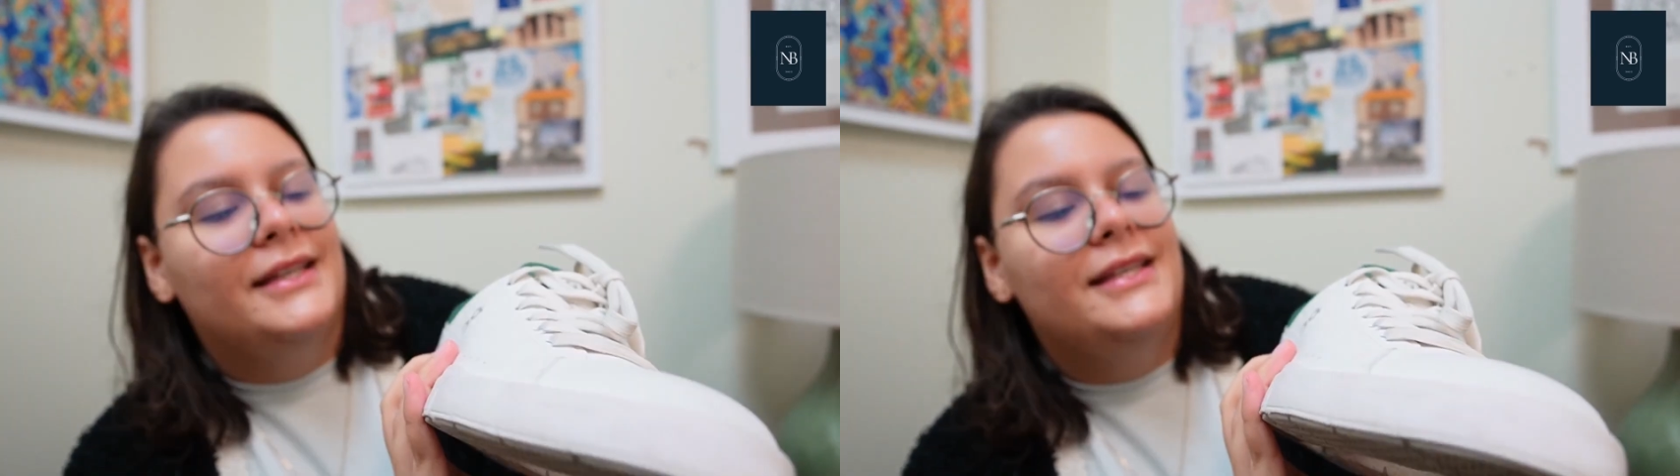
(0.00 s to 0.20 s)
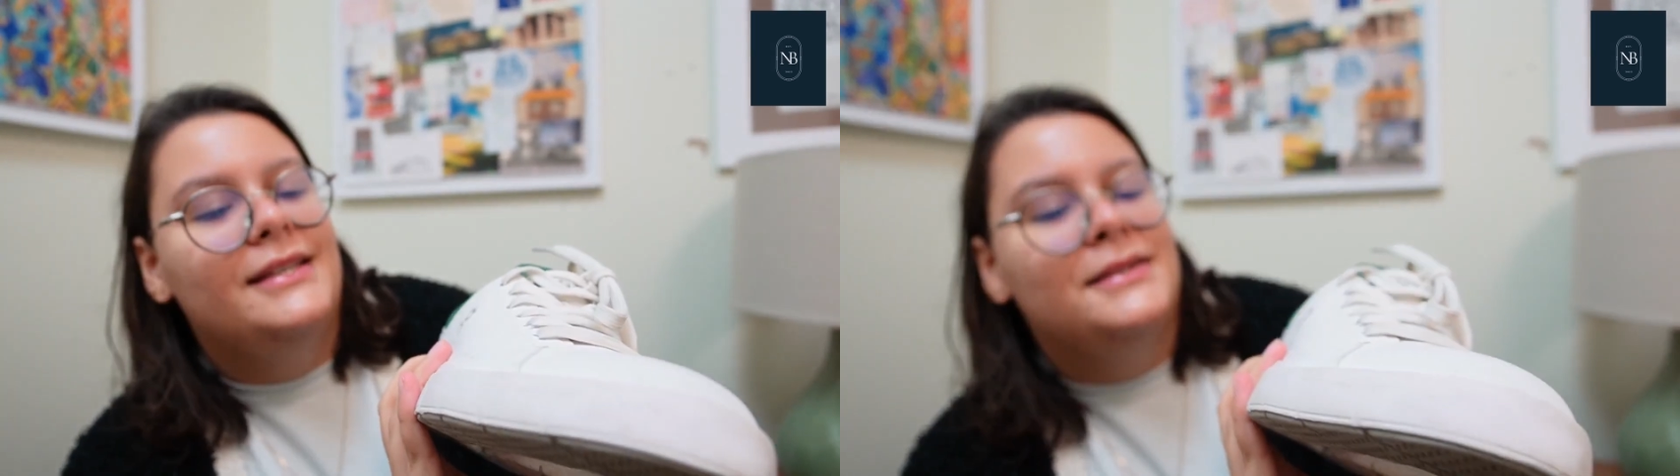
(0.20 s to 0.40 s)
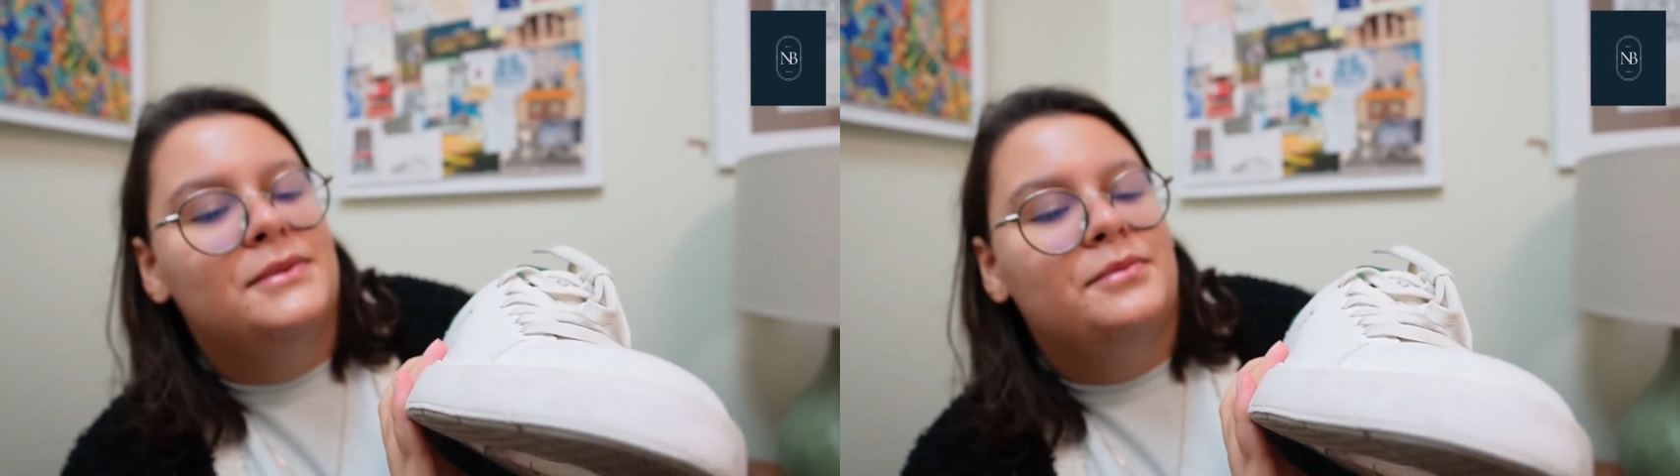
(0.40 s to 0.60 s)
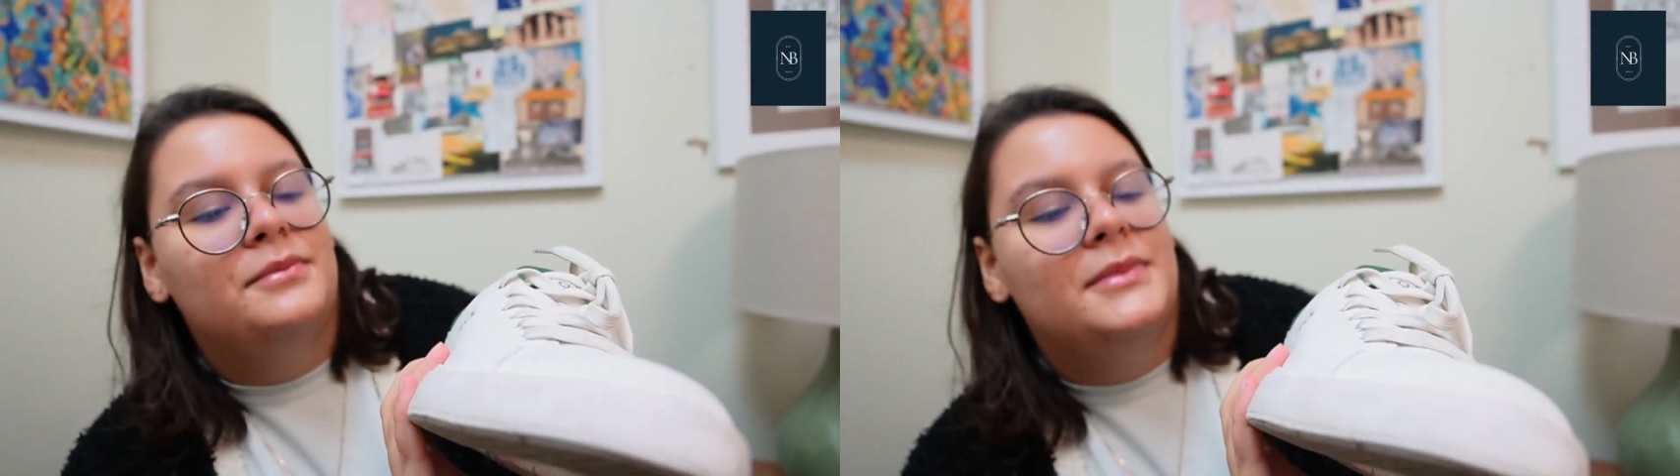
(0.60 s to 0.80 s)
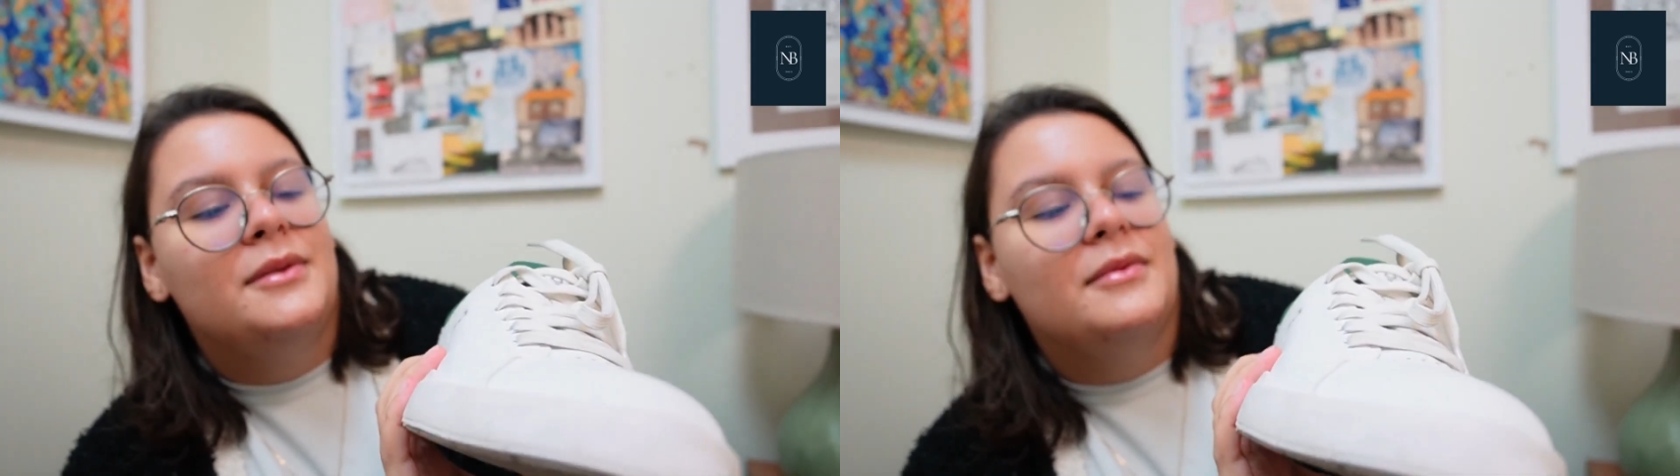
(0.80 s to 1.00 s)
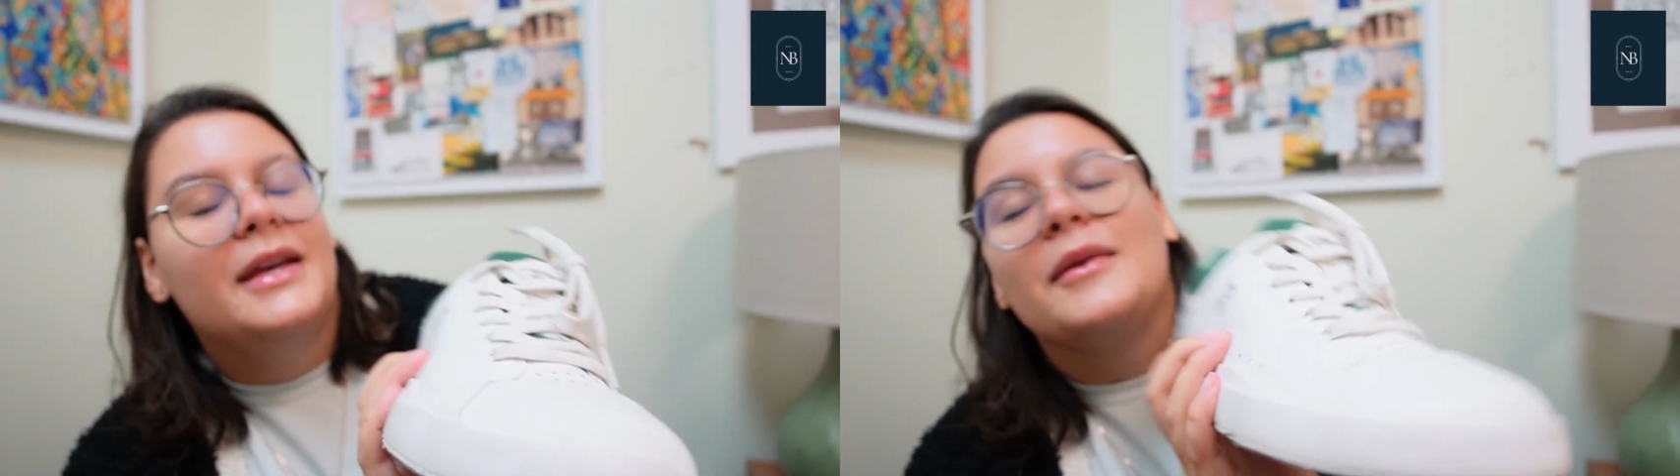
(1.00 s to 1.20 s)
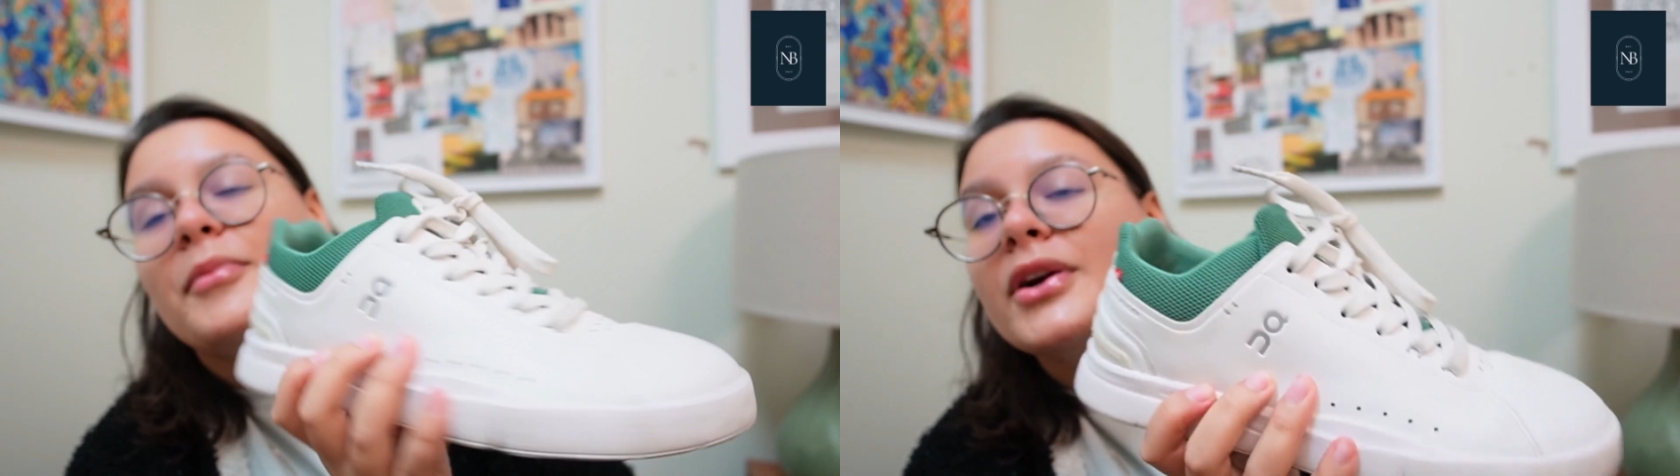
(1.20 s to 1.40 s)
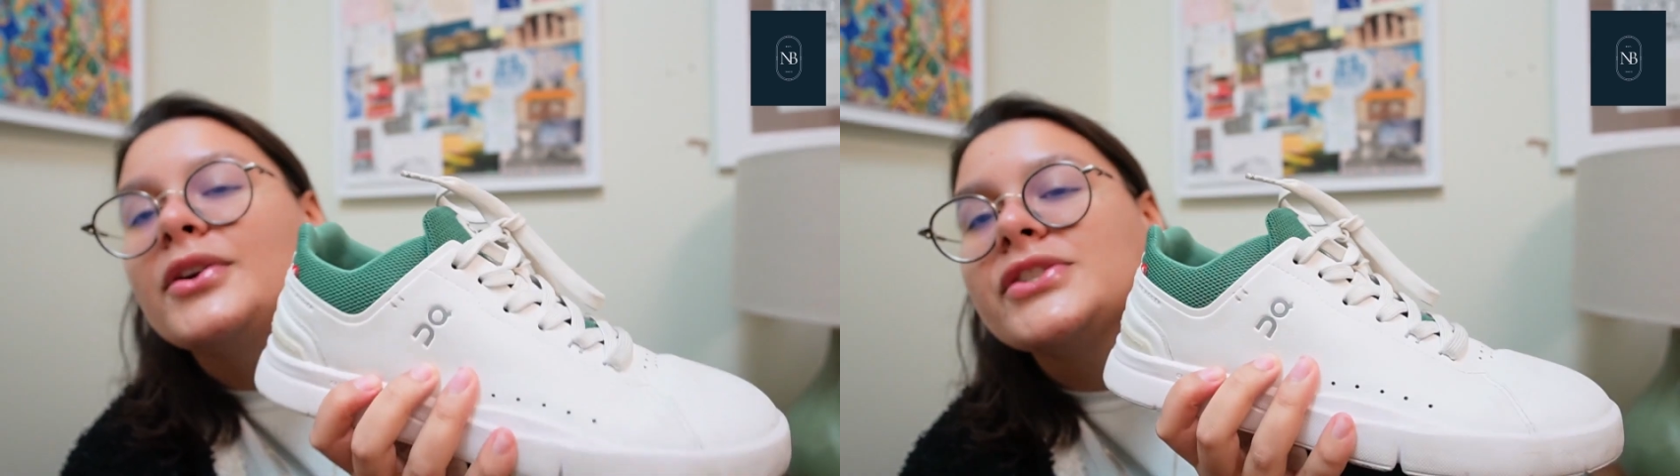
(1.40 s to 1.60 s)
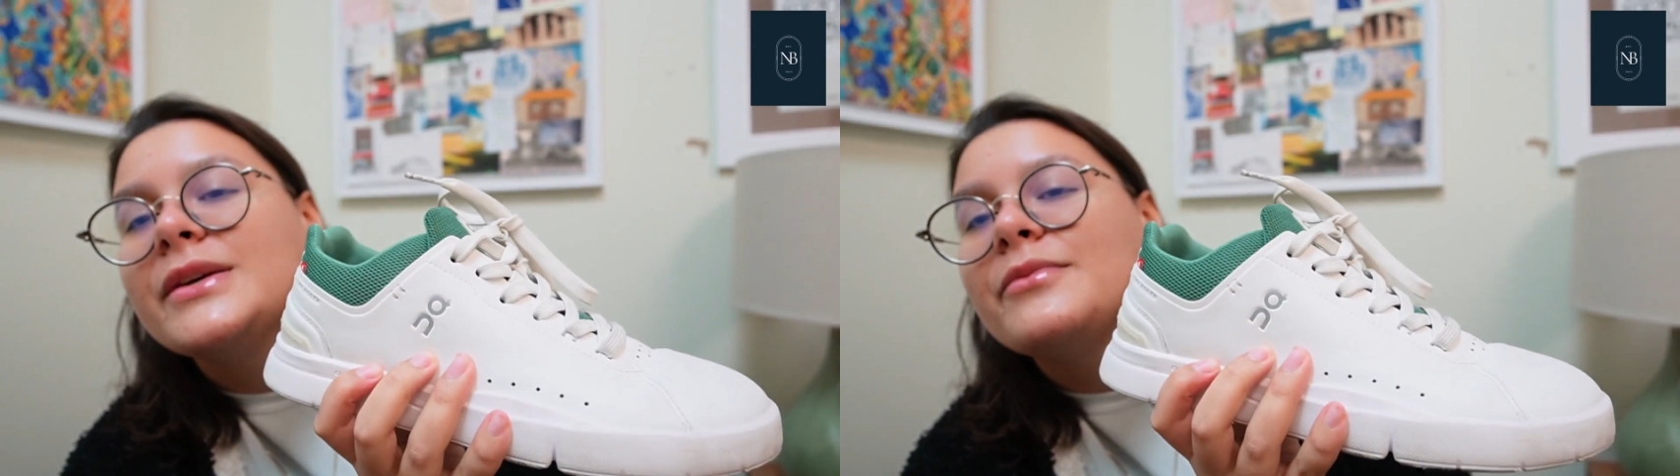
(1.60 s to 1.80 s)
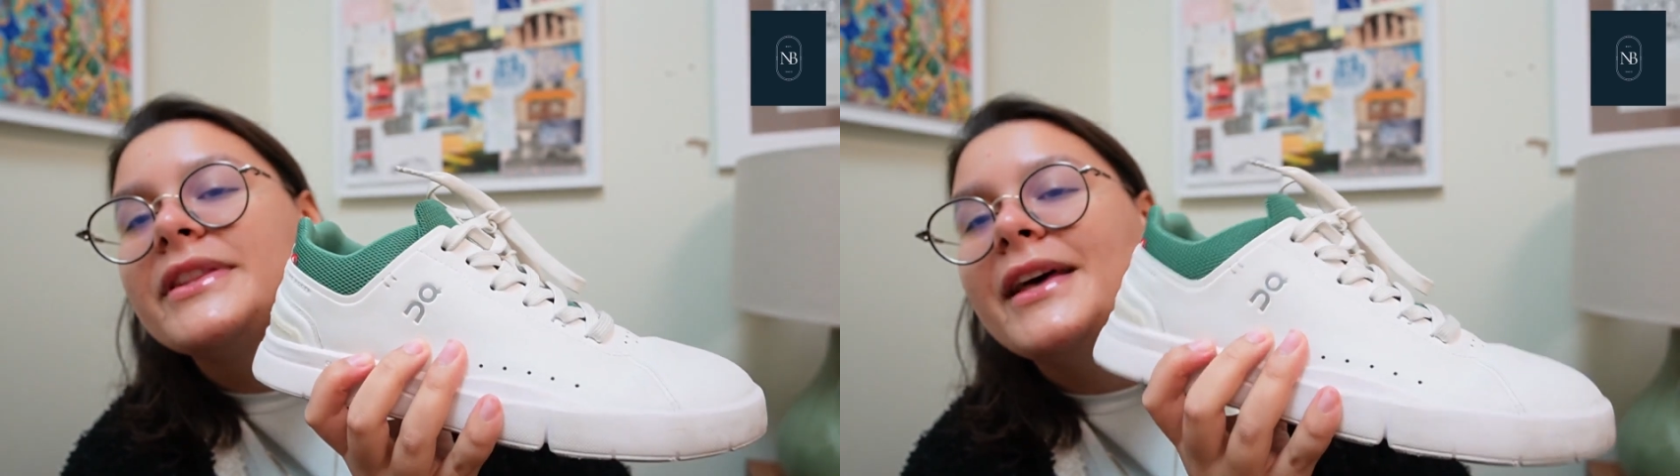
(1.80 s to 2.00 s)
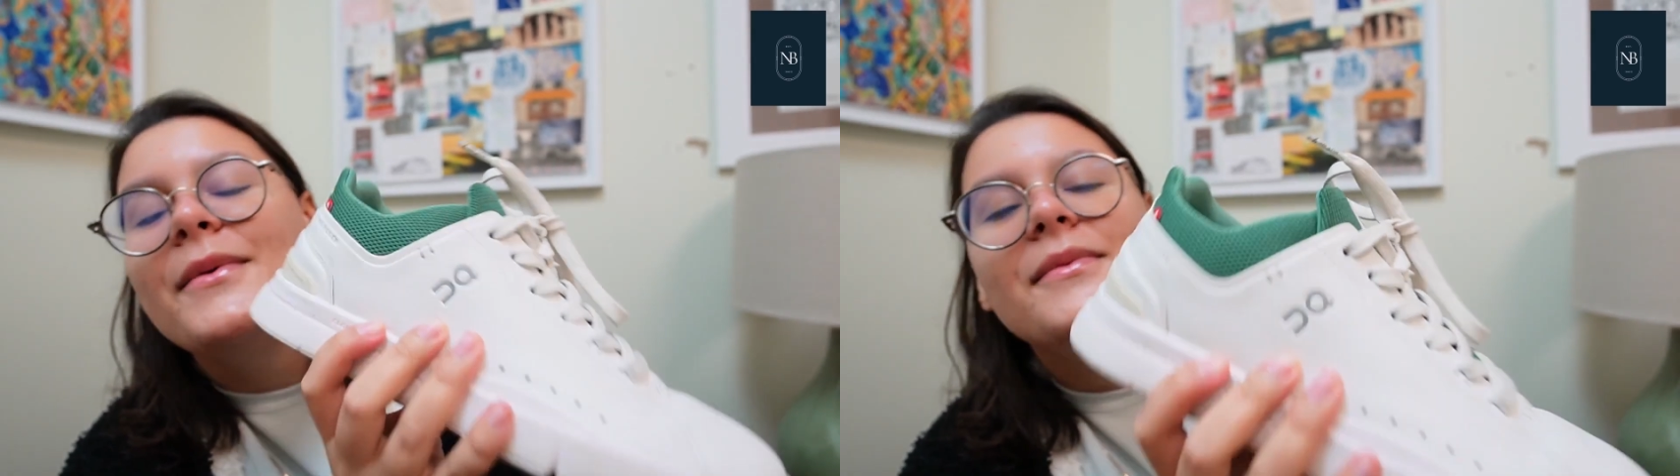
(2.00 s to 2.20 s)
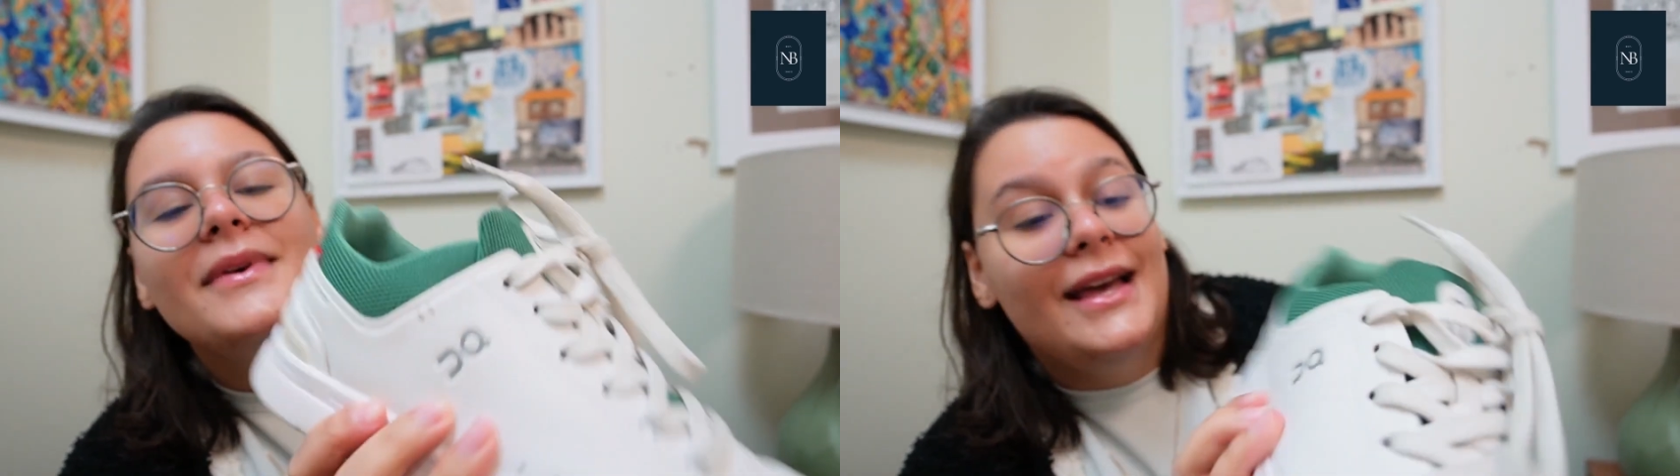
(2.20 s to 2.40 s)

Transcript: like he's in a partnership with them.